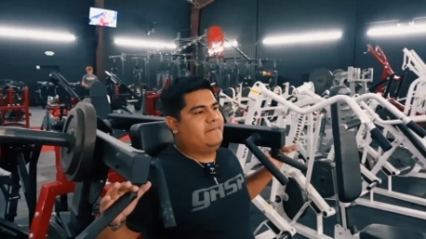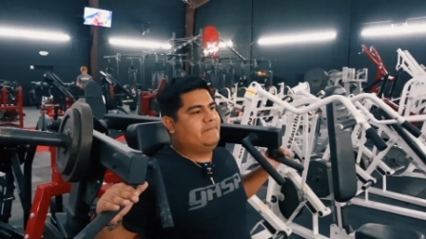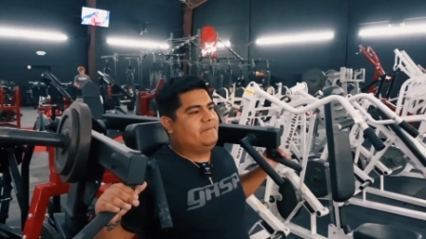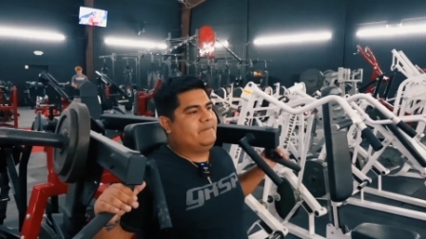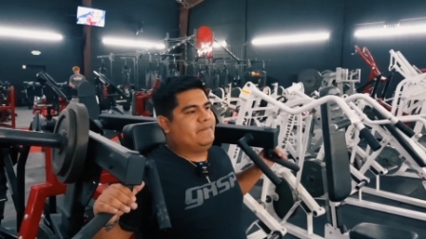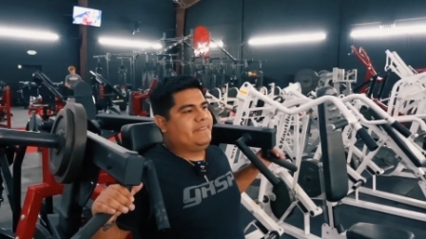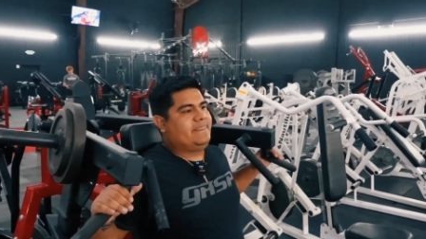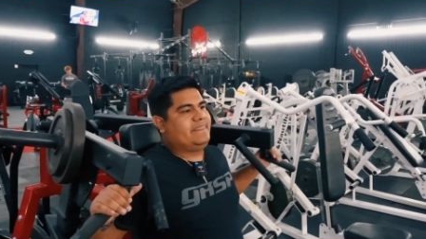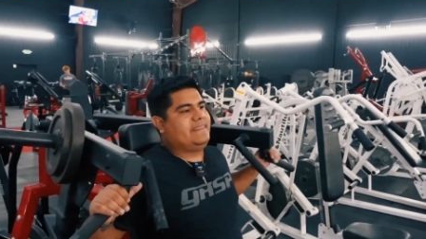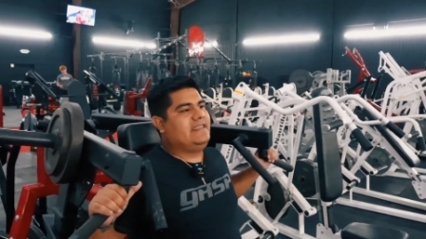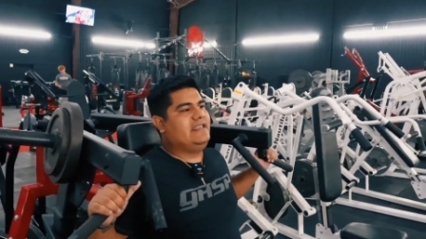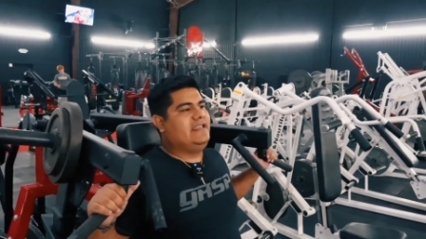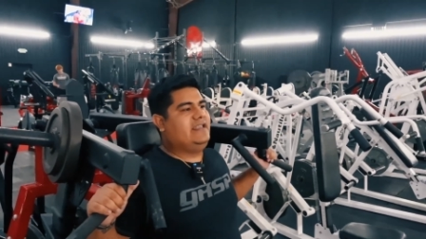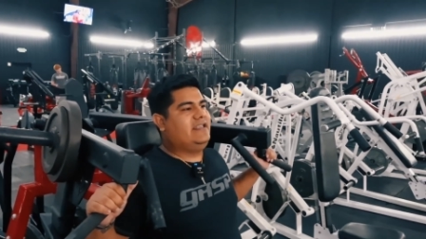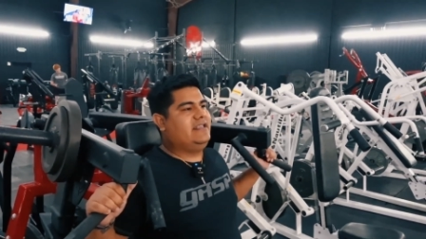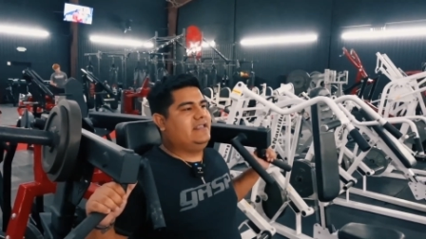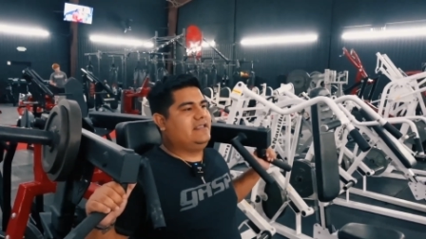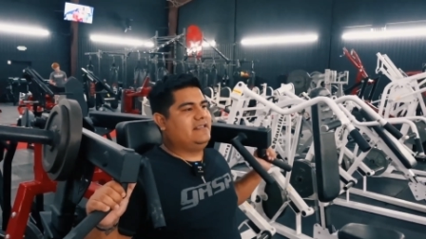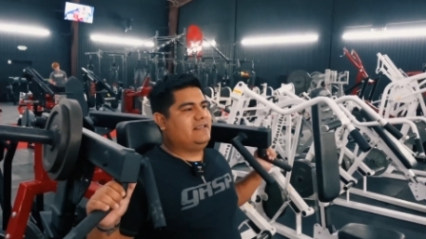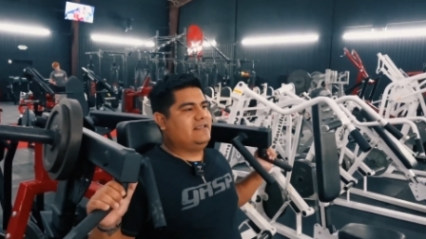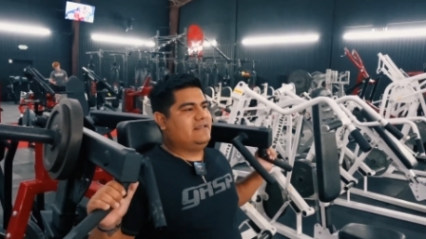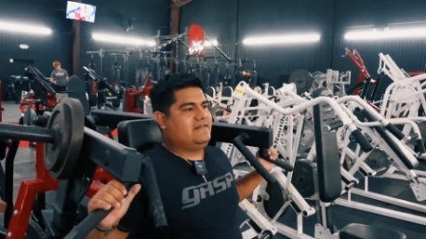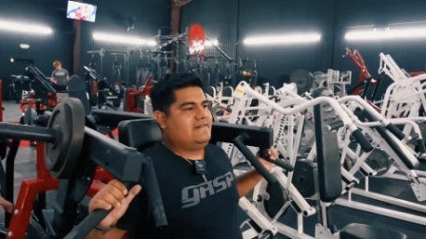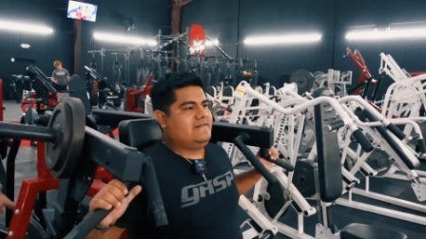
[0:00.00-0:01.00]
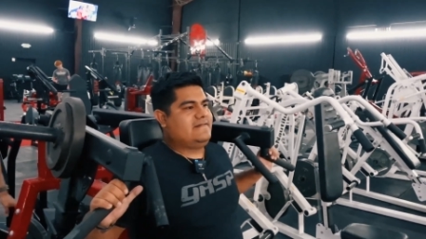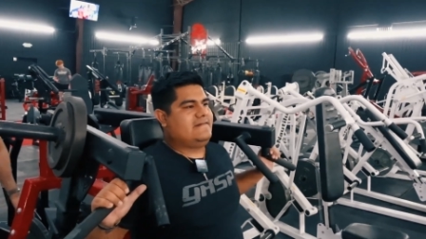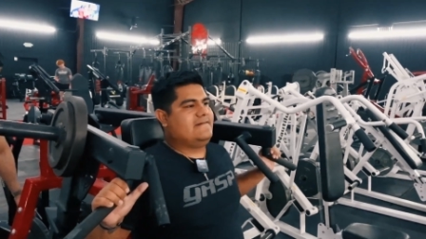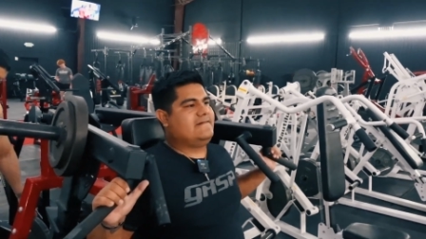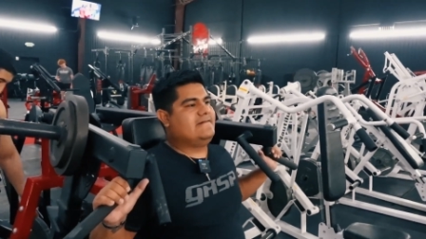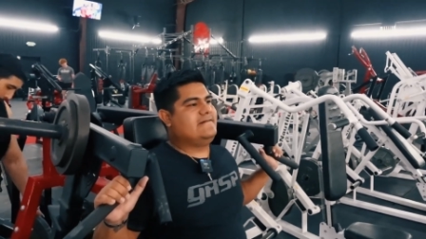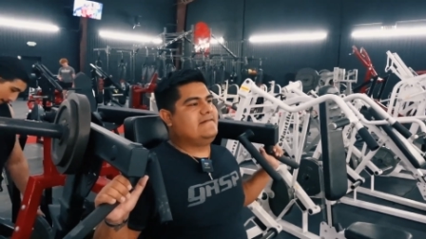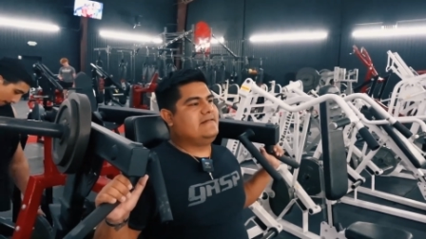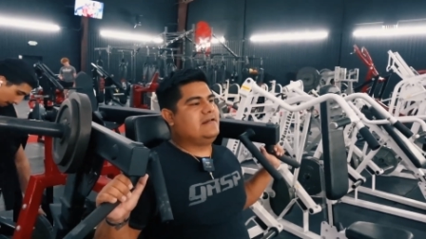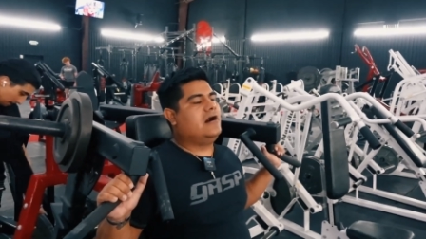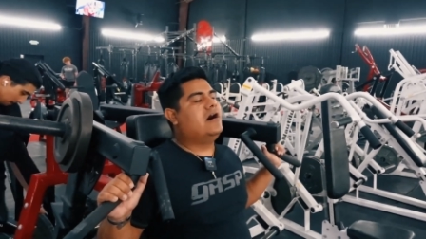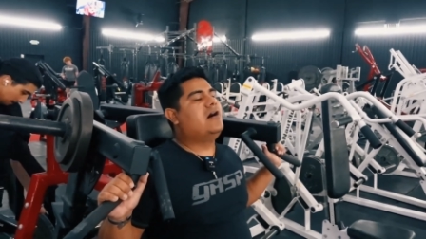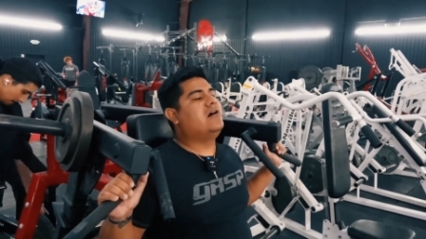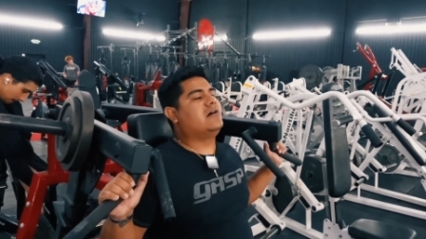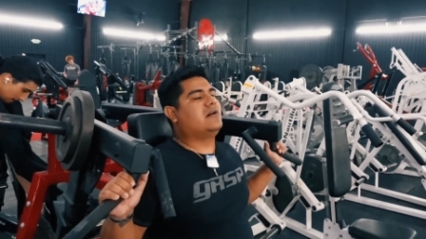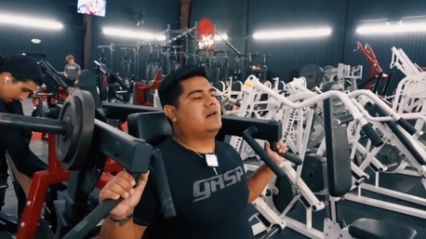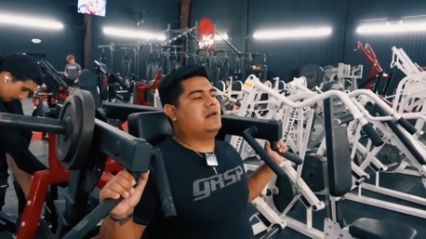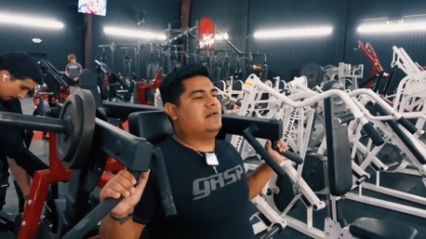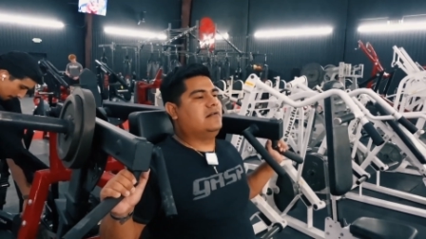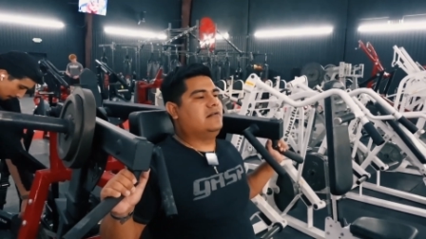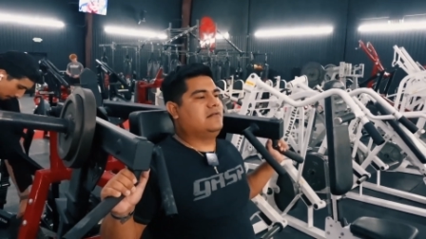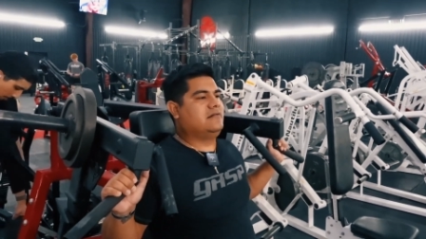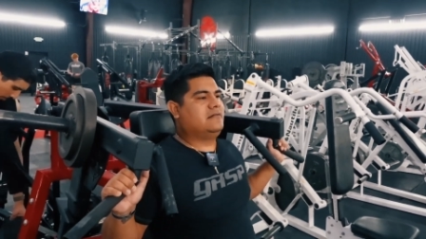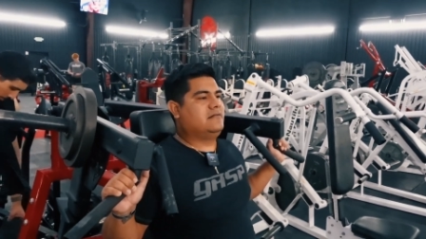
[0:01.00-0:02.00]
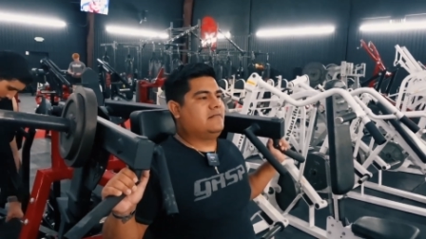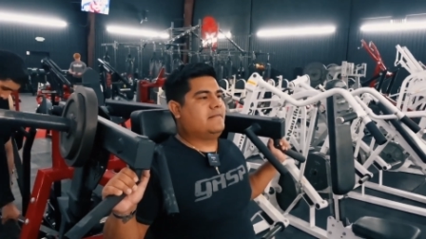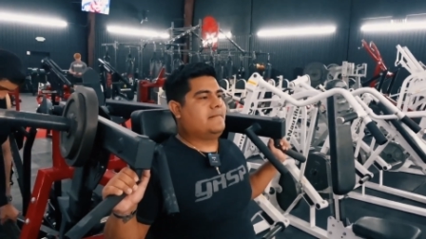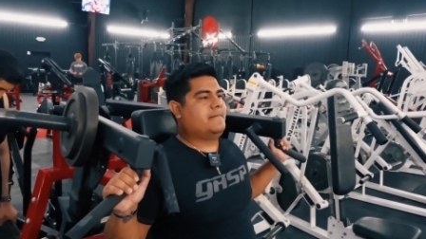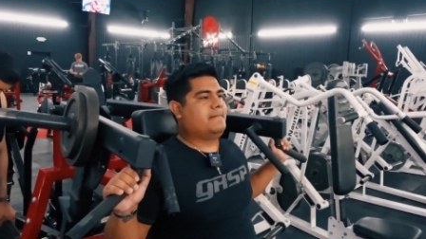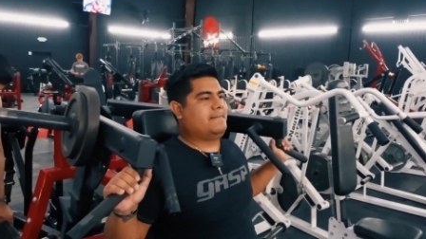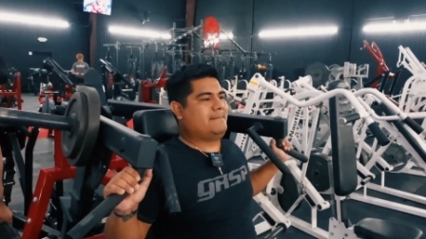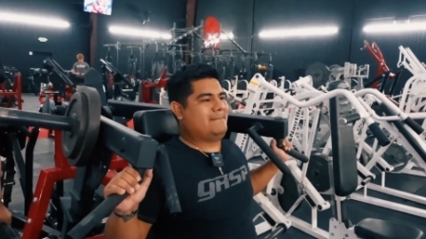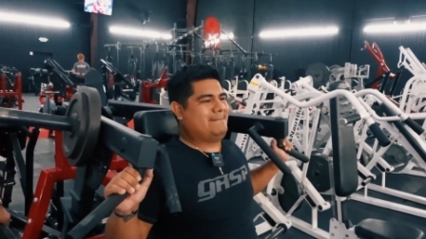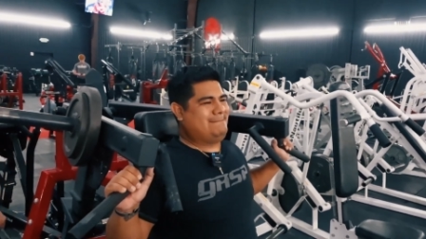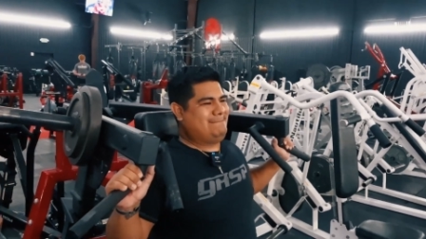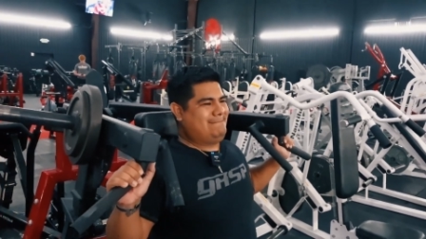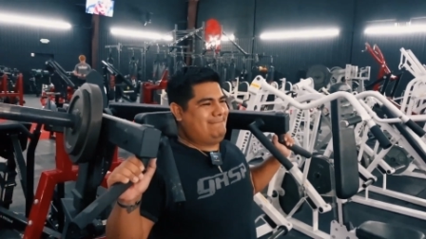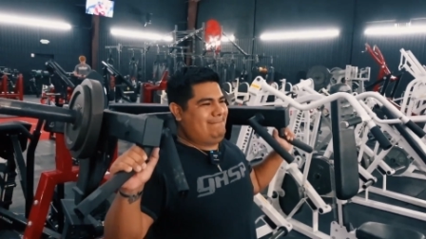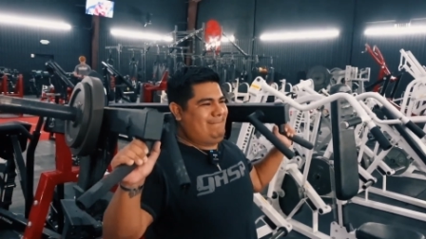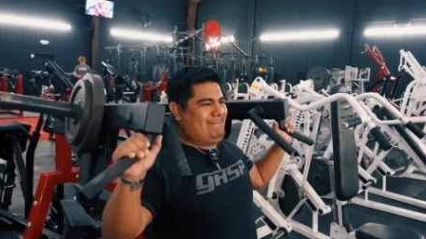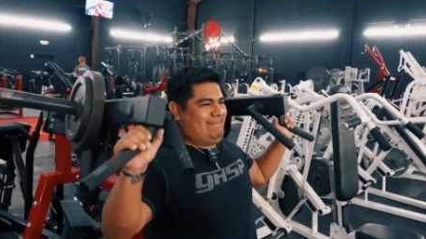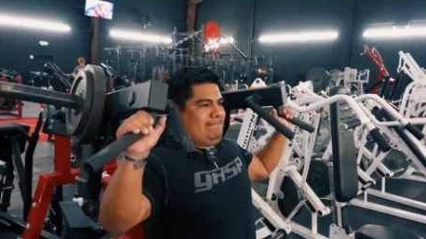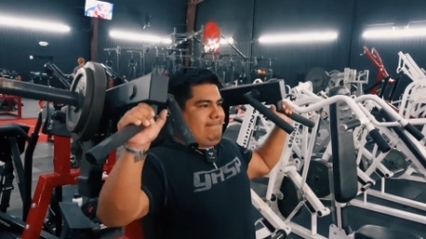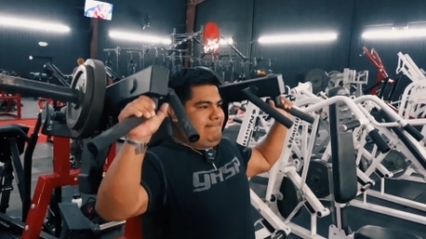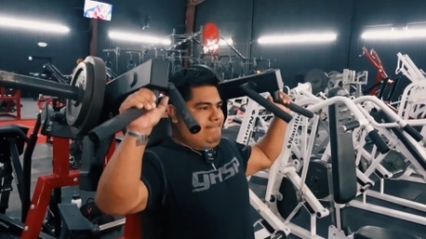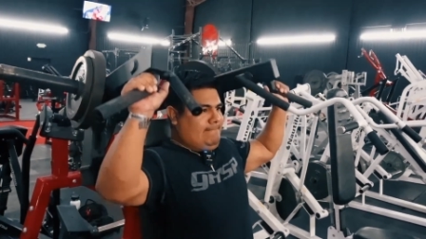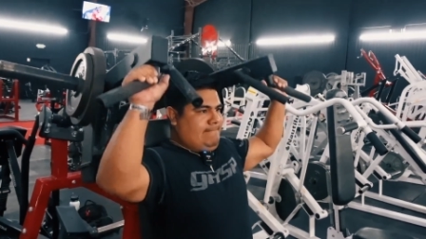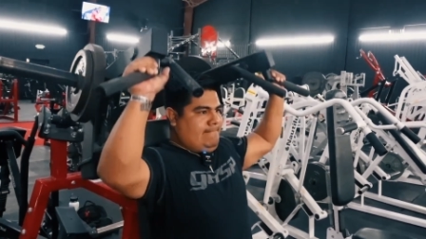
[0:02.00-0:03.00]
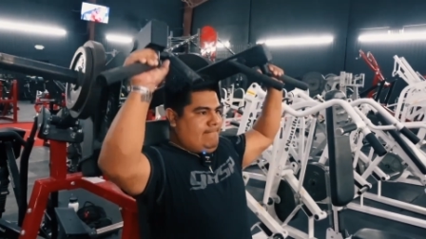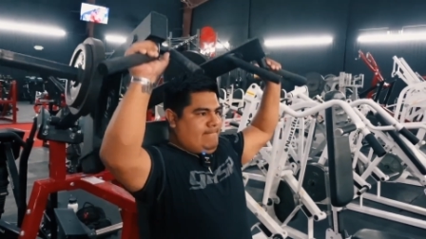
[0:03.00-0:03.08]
it's gonna be more lateral. Or side. Yeah.